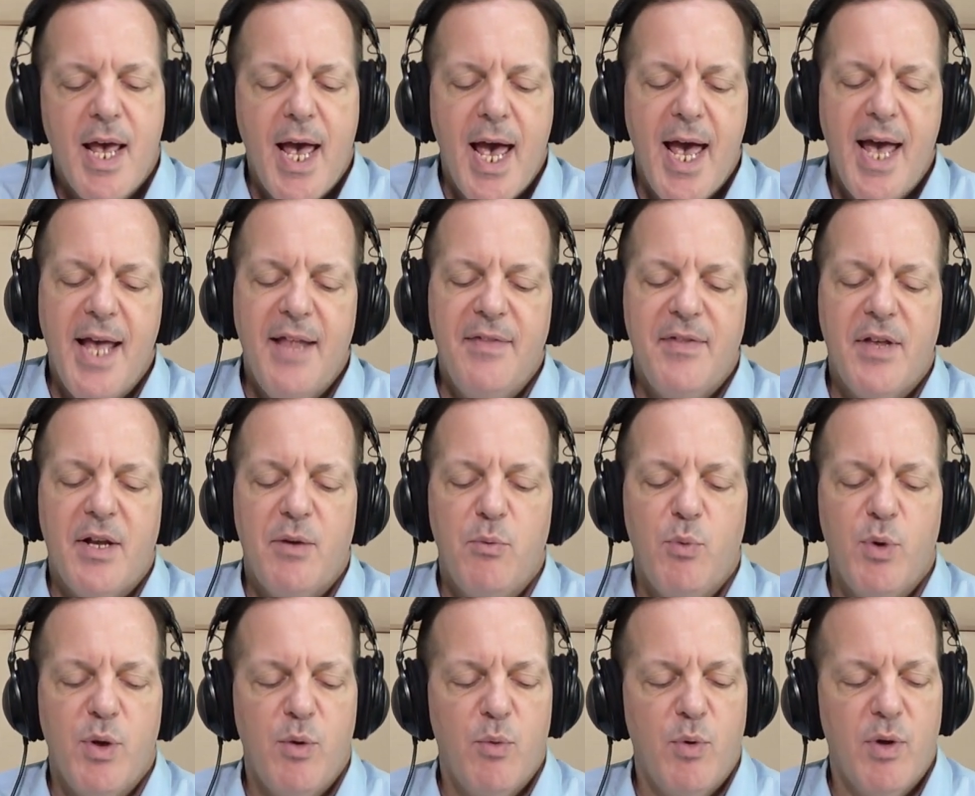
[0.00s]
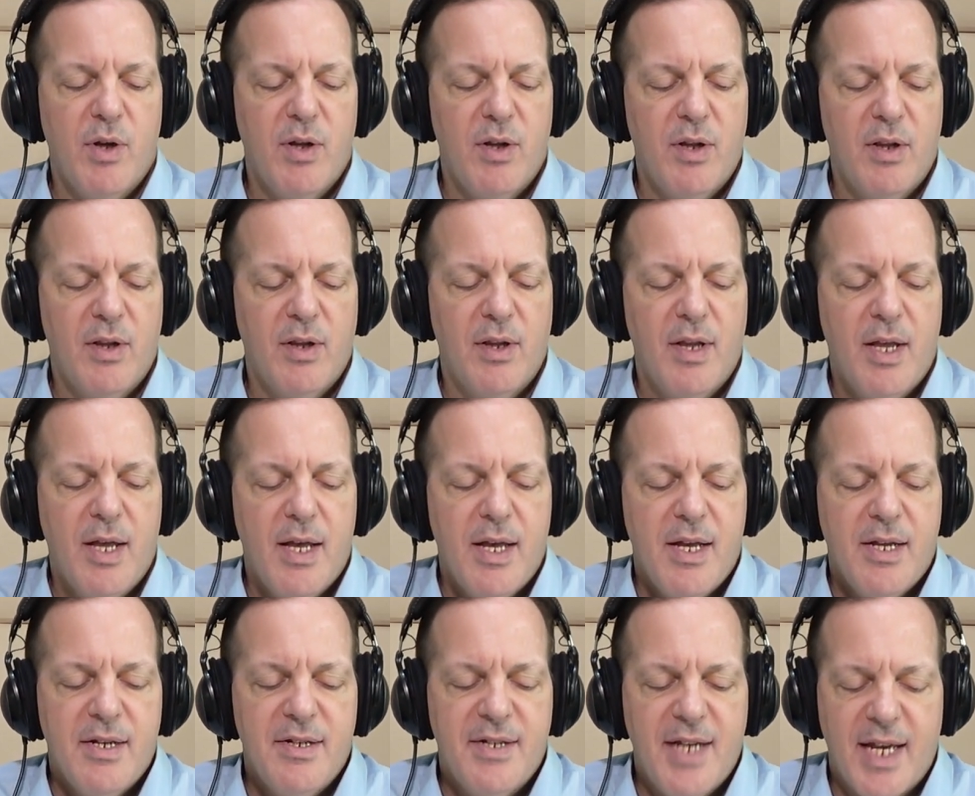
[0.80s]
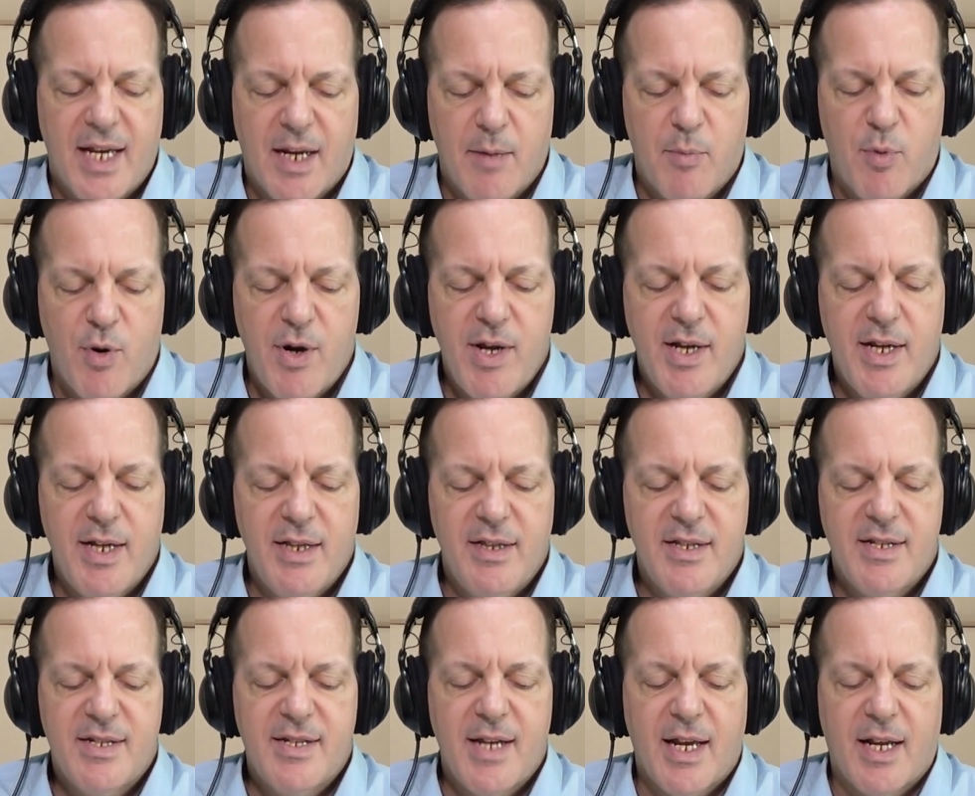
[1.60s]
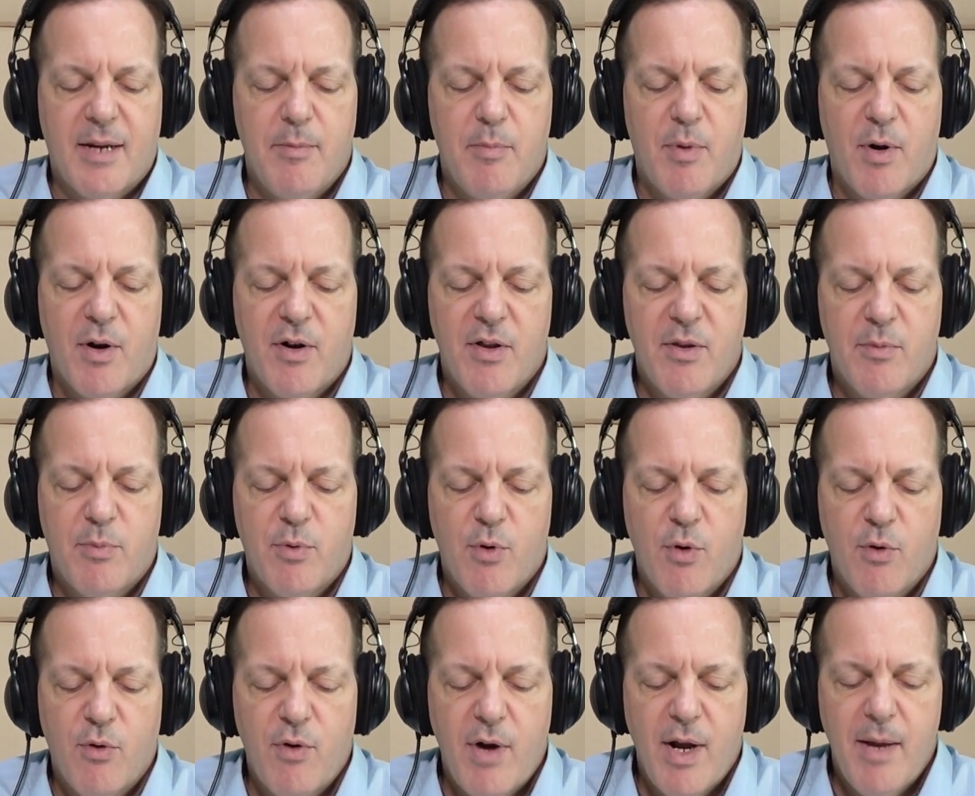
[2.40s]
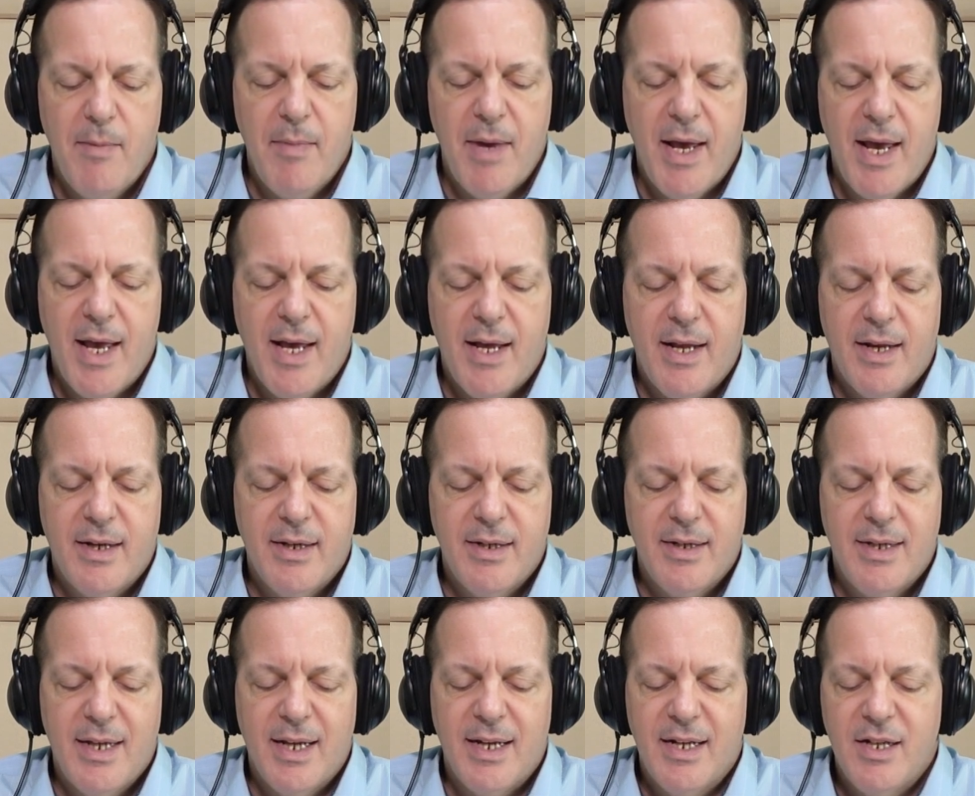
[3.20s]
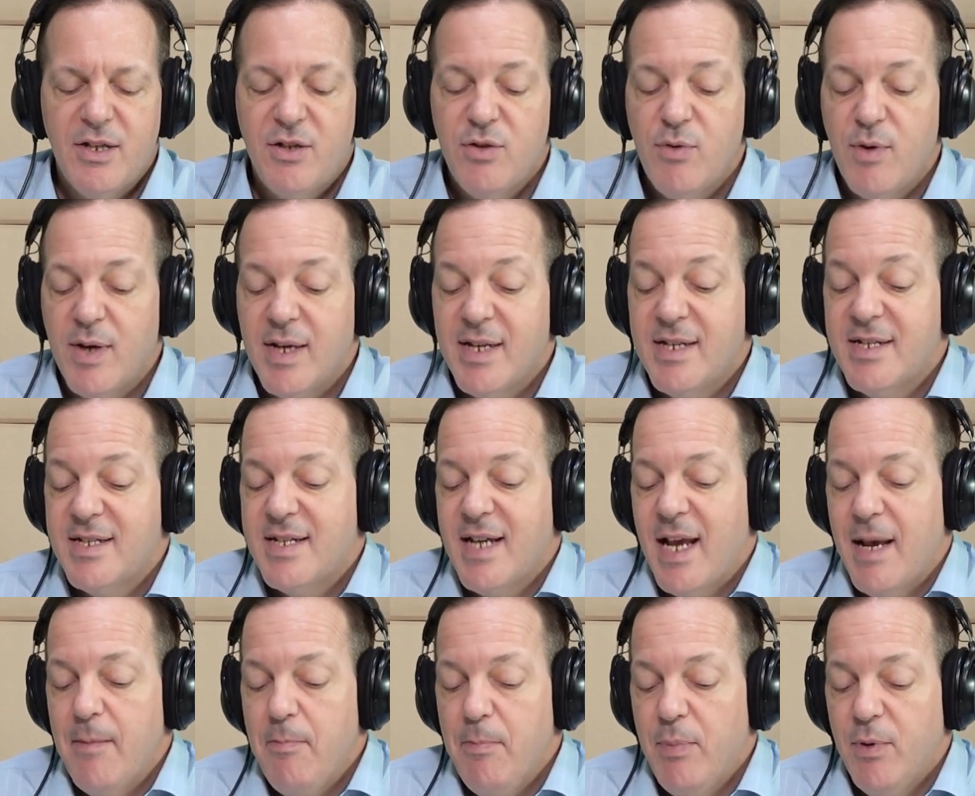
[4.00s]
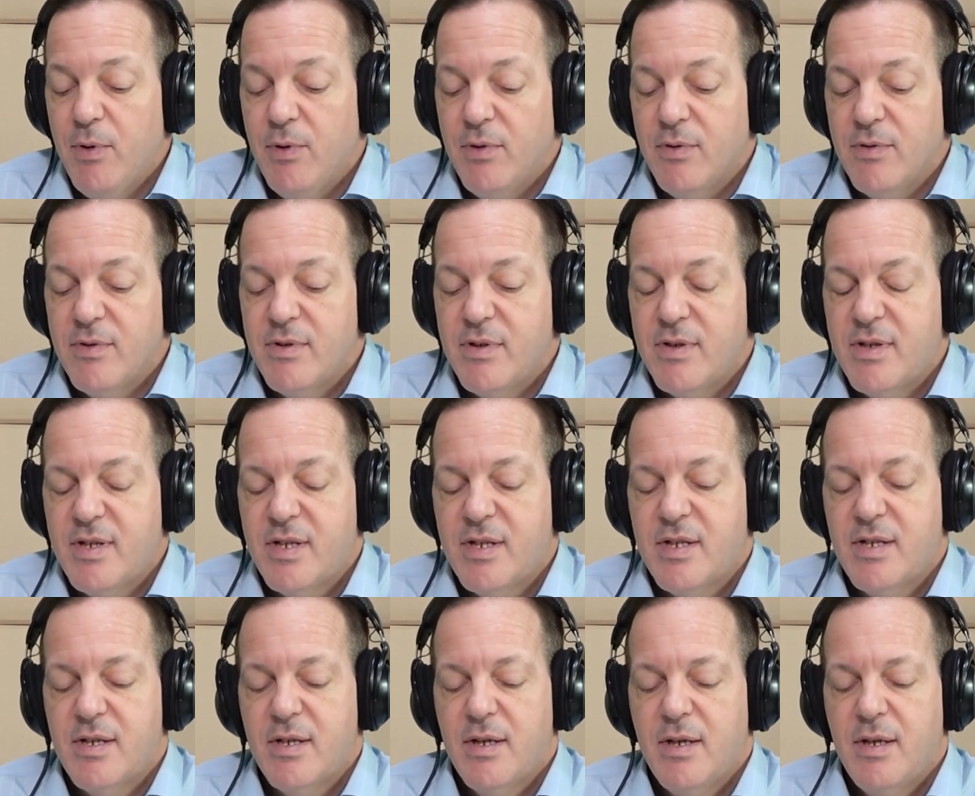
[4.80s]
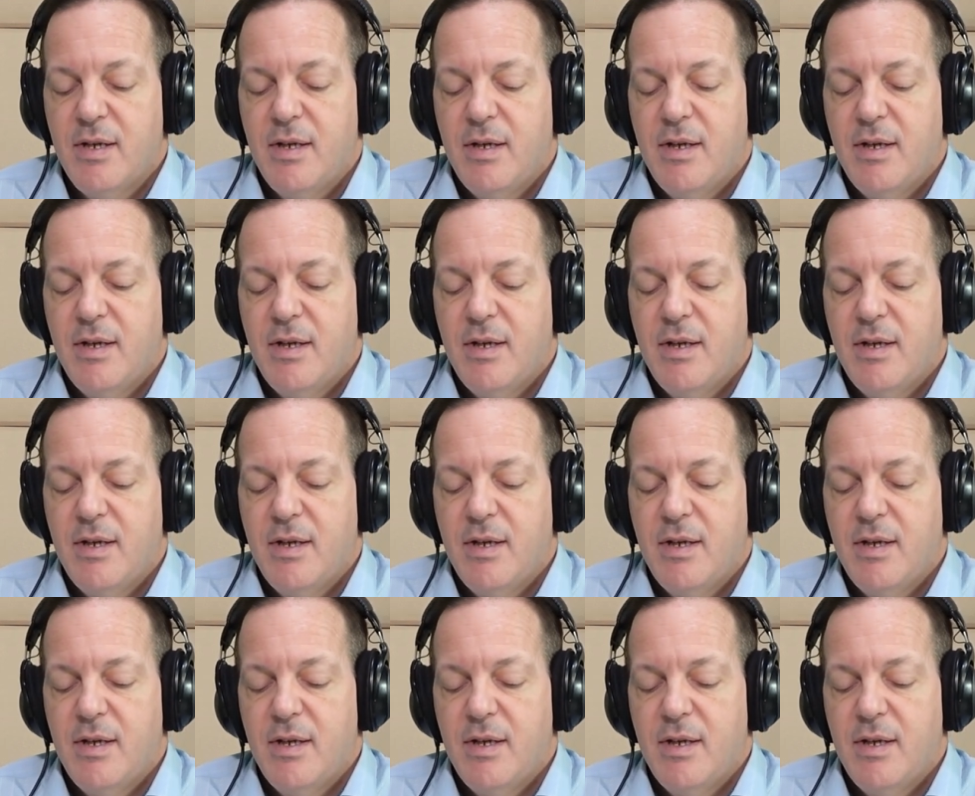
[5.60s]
And then we will take a break in the second part of the program and get into examples